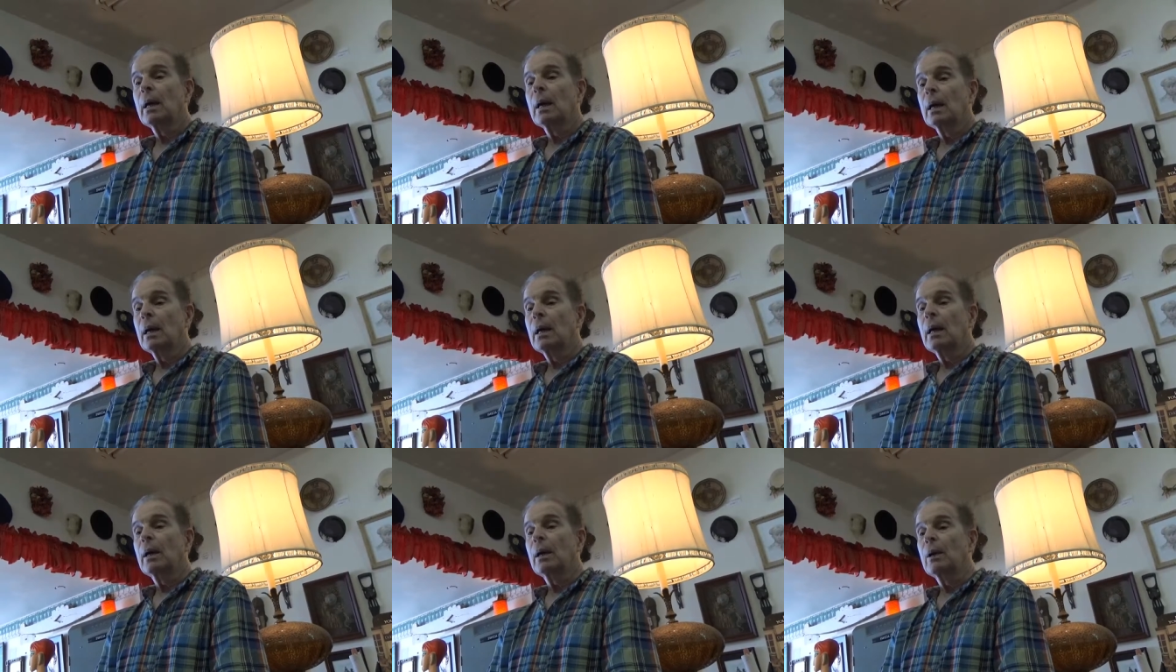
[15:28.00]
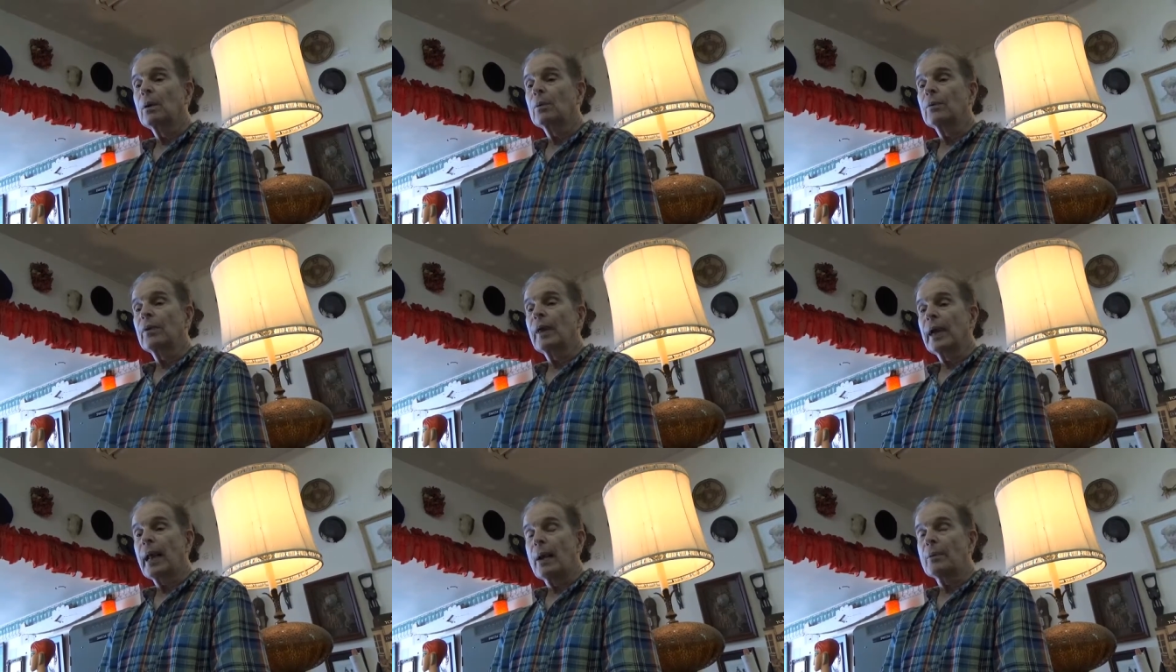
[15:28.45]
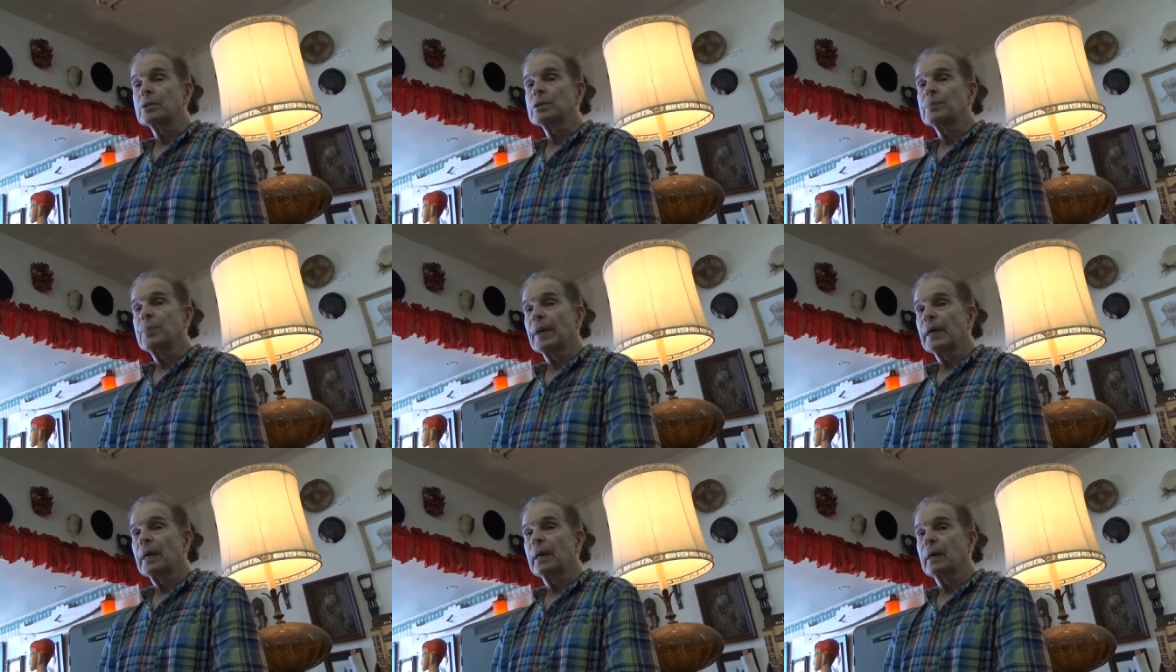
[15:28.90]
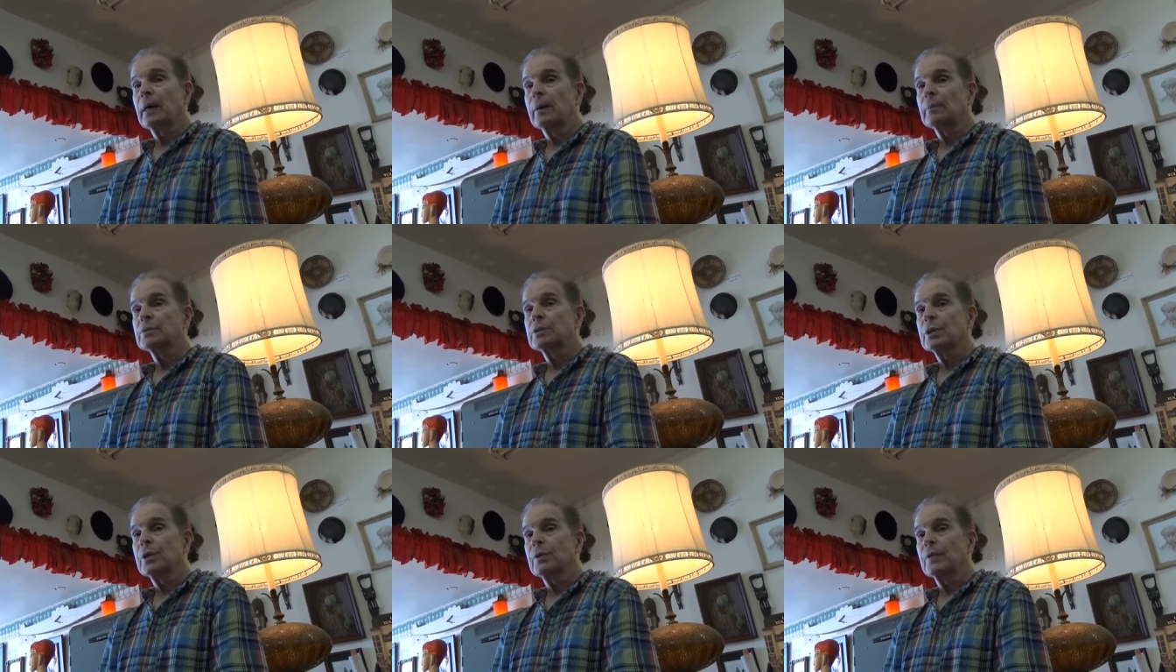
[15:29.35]
uh, mm. that I was picking
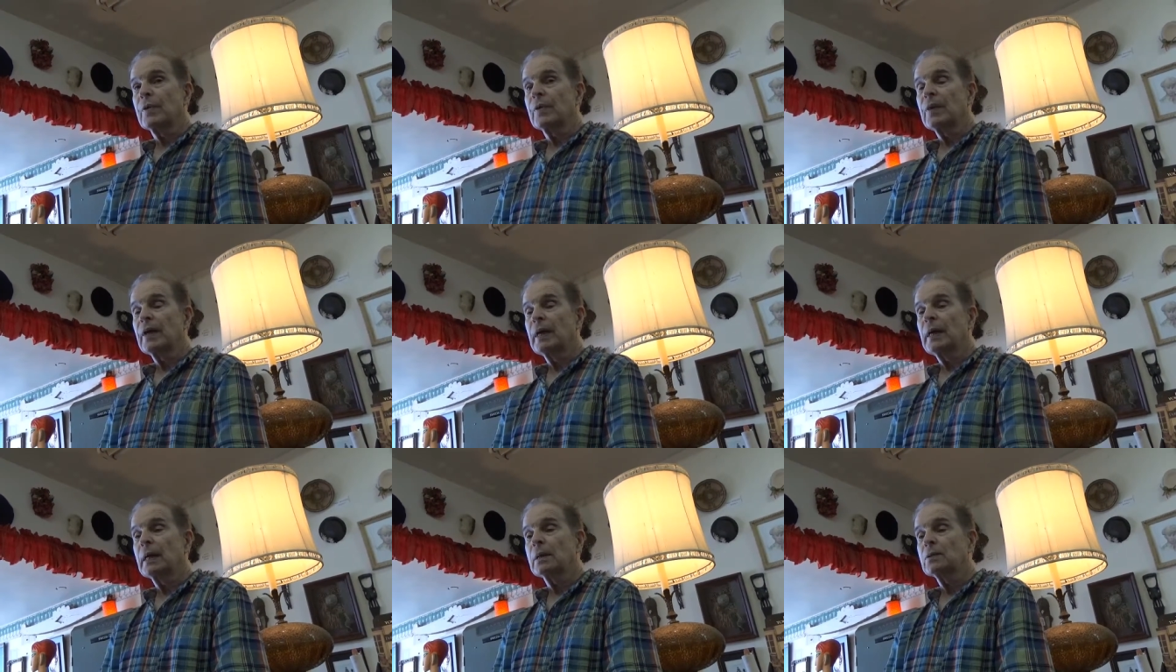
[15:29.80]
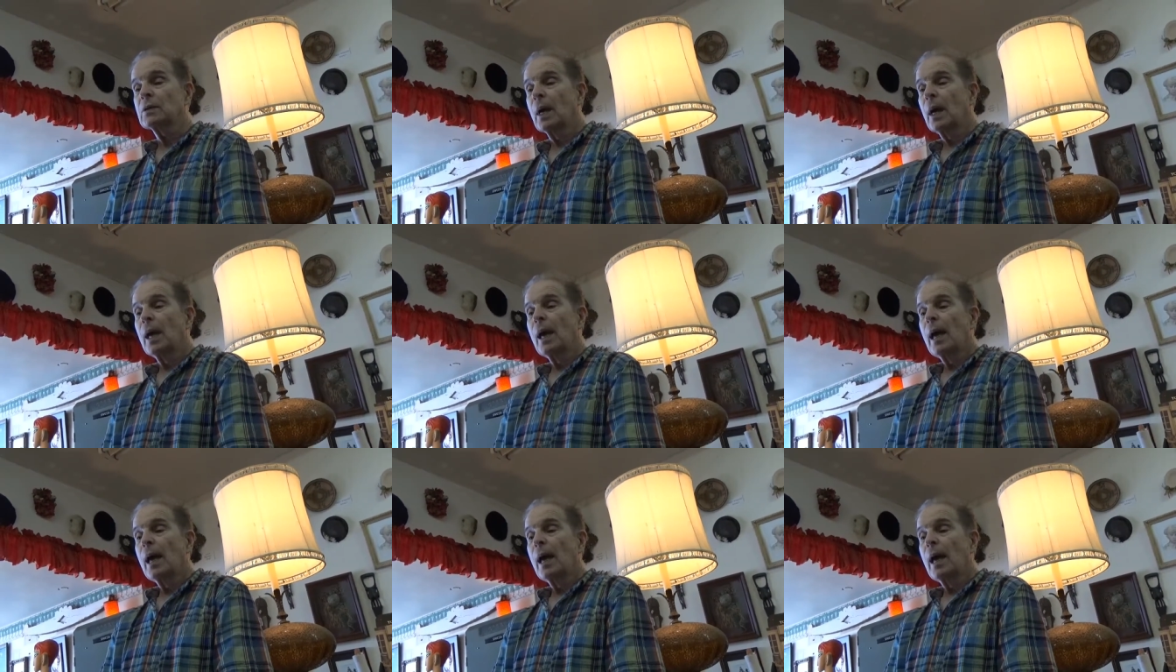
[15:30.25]
up certain things.